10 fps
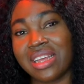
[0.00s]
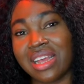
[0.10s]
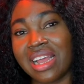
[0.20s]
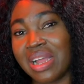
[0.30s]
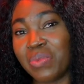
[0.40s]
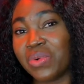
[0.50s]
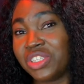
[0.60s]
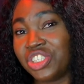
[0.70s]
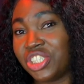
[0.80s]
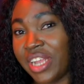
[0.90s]
I want
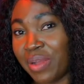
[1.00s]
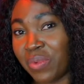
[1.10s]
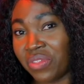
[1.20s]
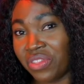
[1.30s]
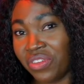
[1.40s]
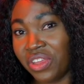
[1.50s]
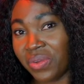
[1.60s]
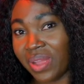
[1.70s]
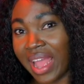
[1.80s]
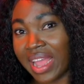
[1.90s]
to share with
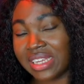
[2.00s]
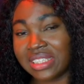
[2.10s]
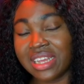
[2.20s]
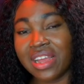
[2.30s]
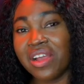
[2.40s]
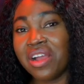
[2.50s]
you guys.